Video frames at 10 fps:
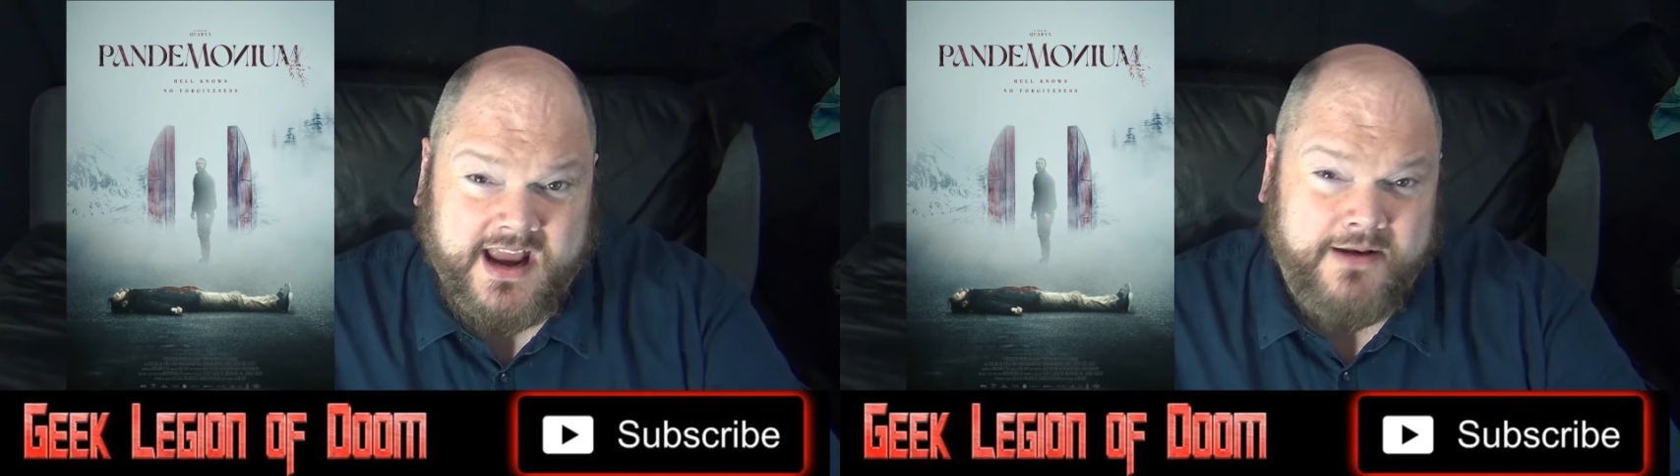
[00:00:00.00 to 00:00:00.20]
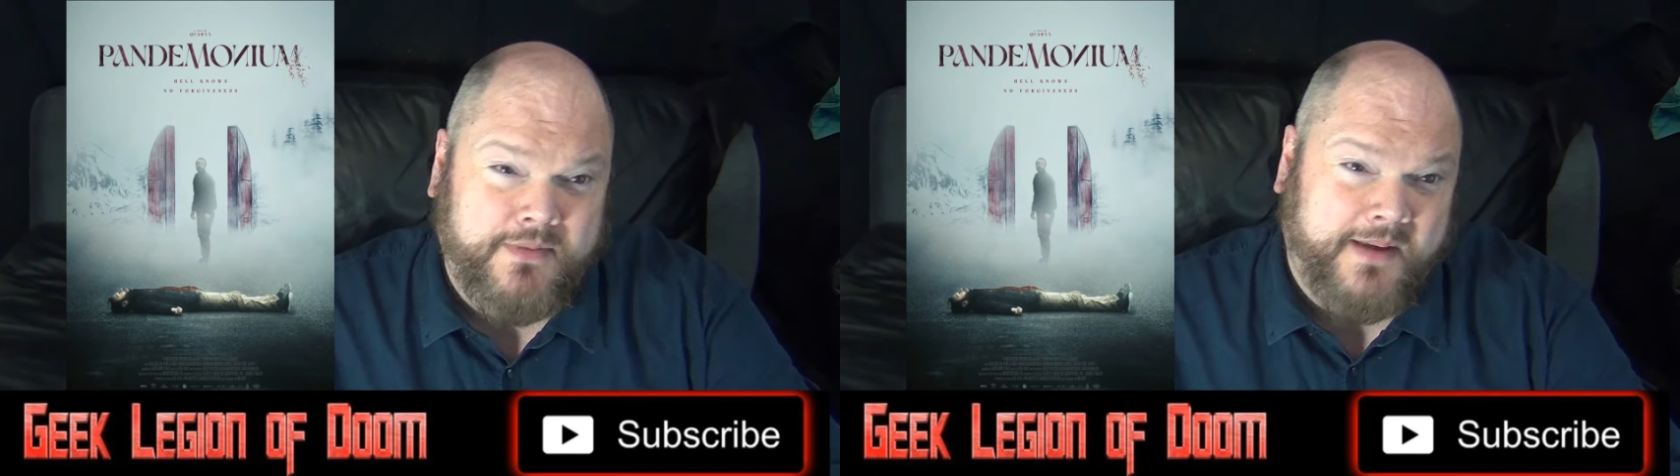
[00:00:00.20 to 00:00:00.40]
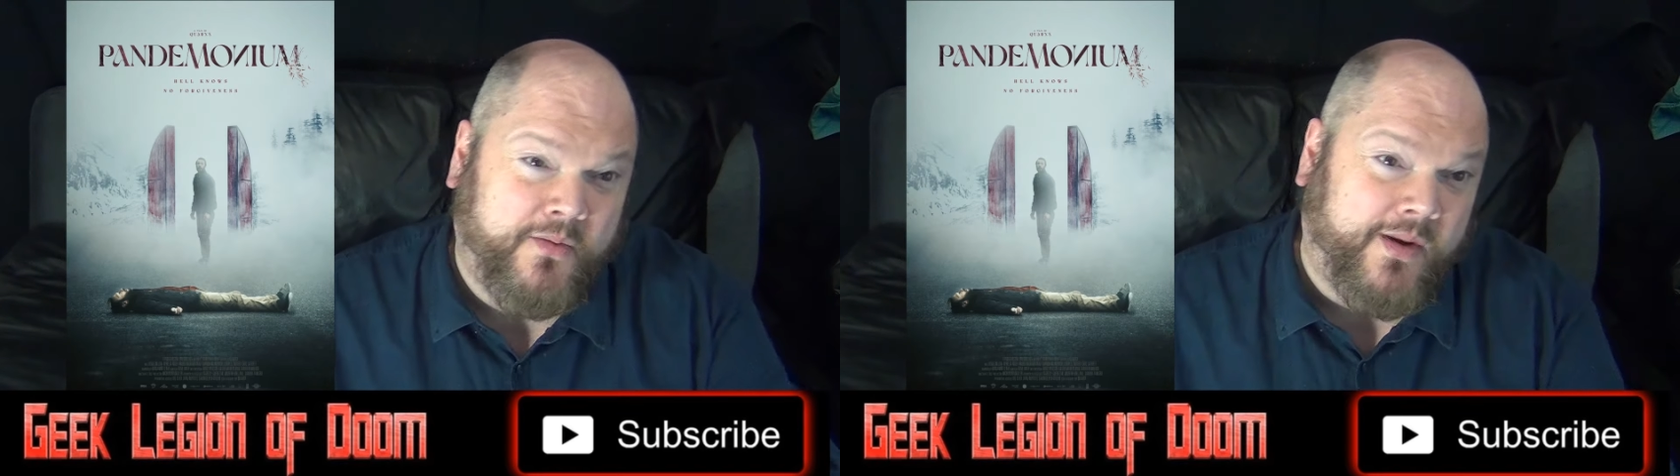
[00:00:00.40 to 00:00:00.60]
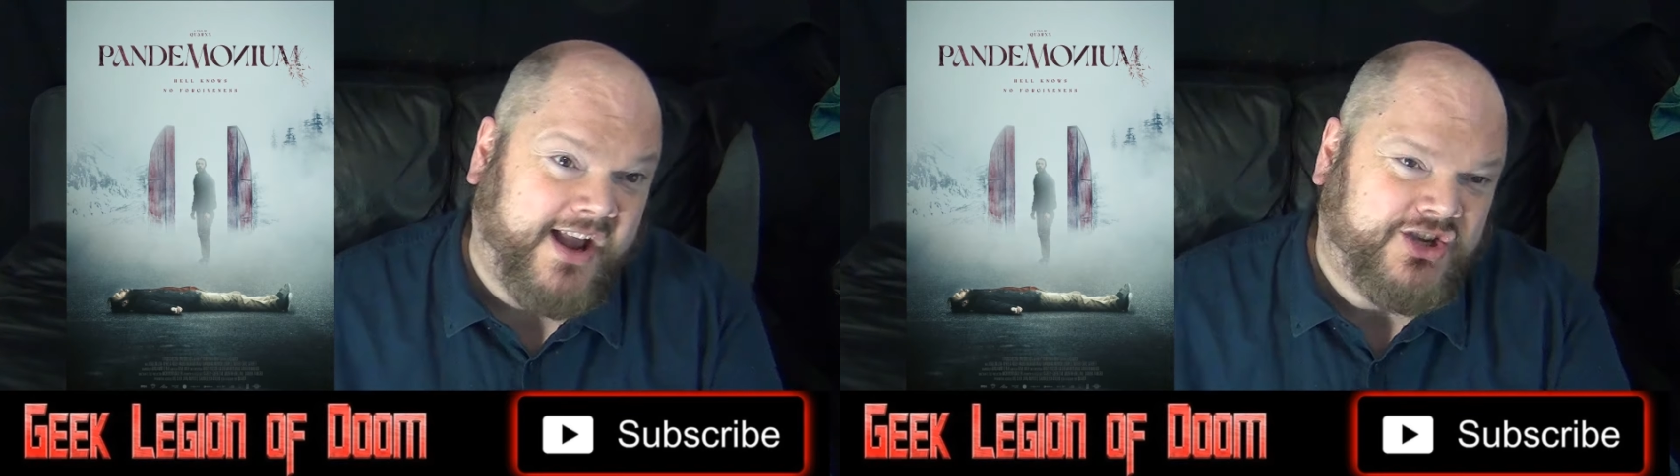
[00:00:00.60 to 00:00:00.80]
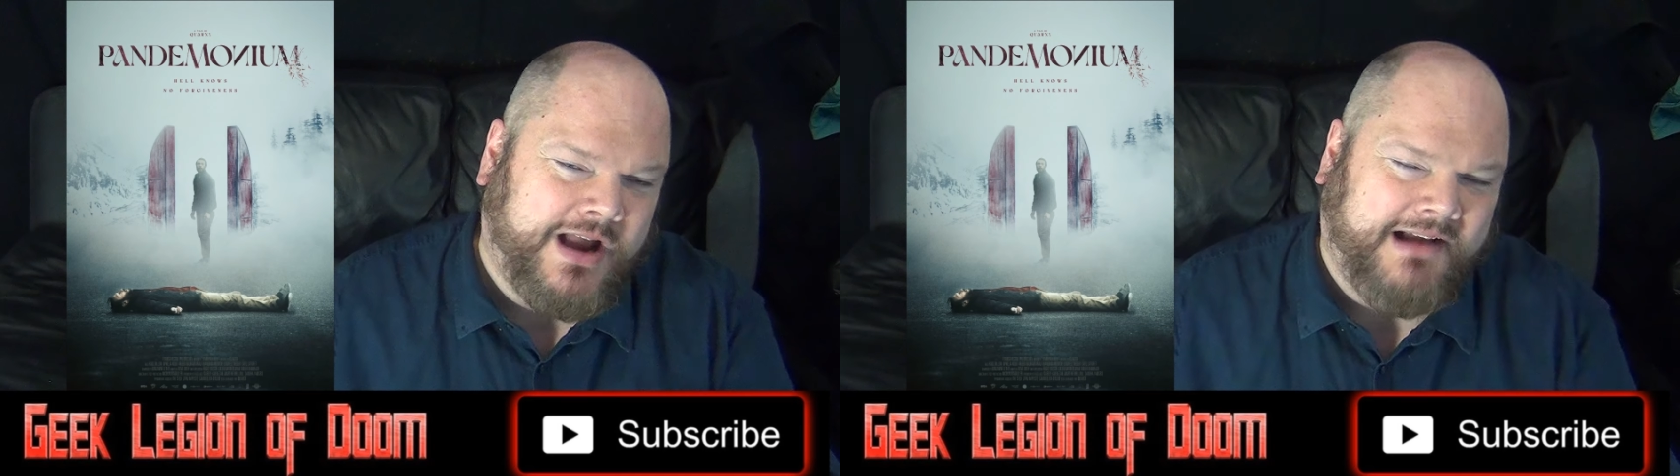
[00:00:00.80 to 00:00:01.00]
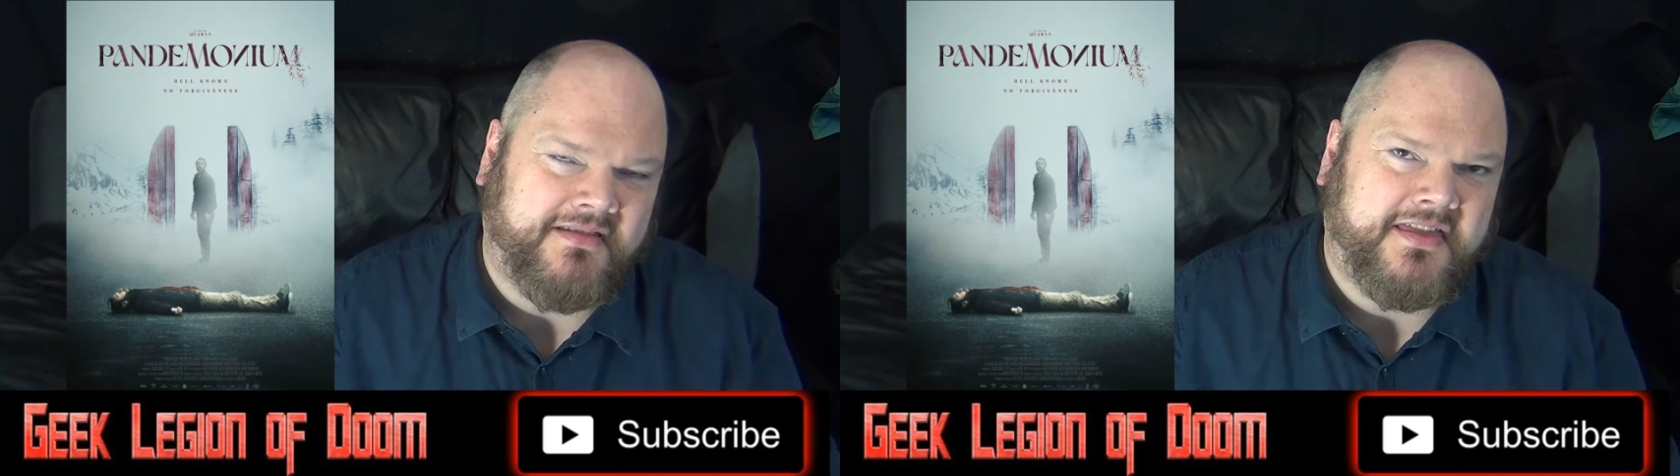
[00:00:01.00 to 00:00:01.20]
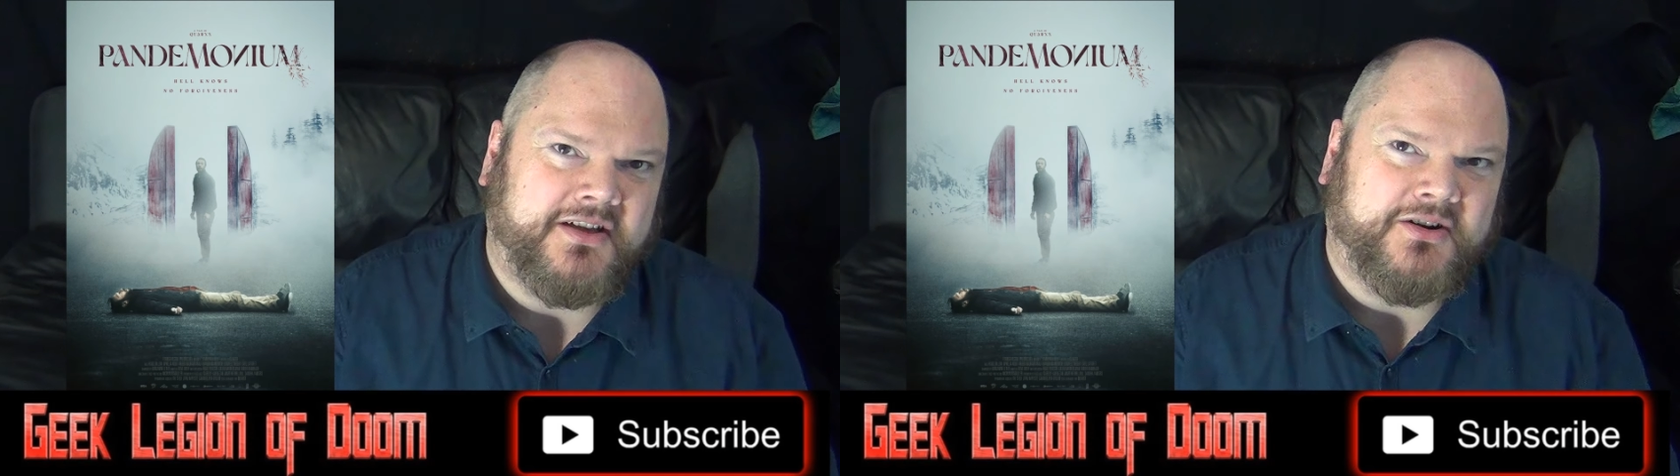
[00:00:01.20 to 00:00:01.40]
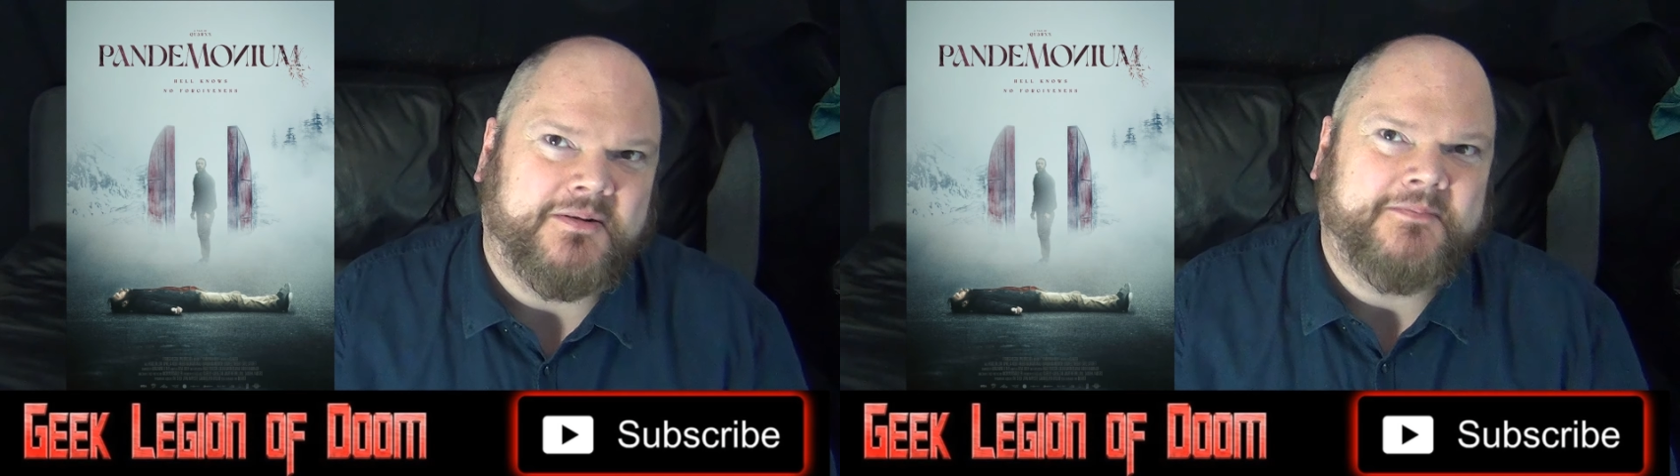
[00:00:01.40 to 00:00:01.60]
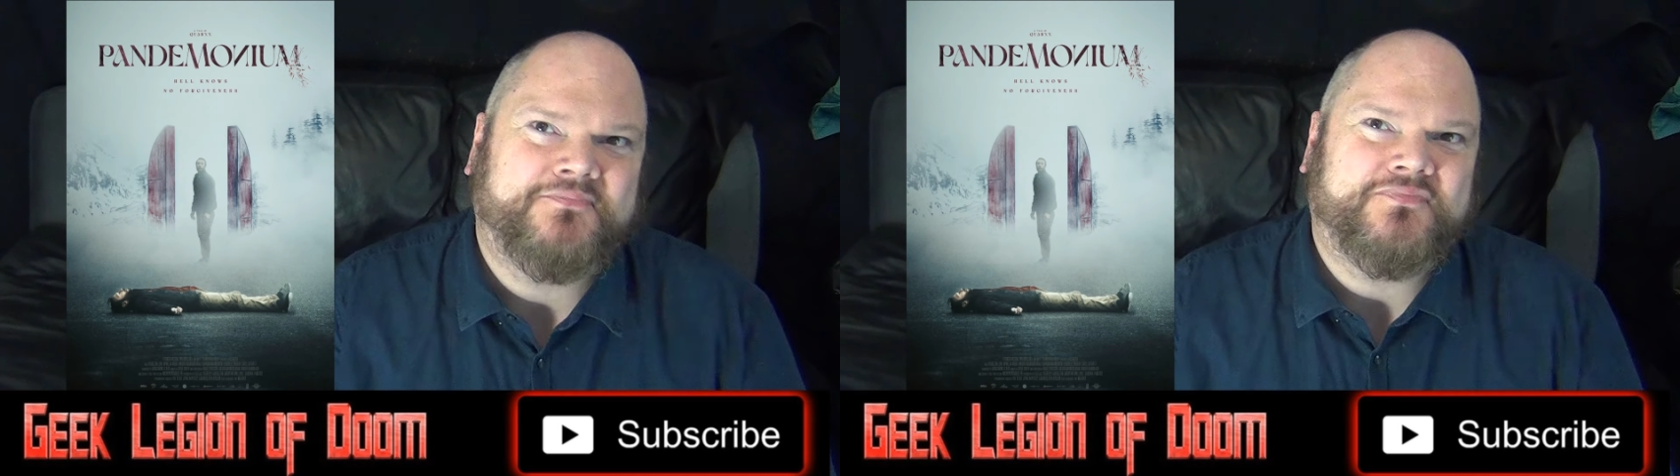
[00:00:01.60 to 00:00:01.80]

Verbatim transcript: in maybe ways you haven't thought,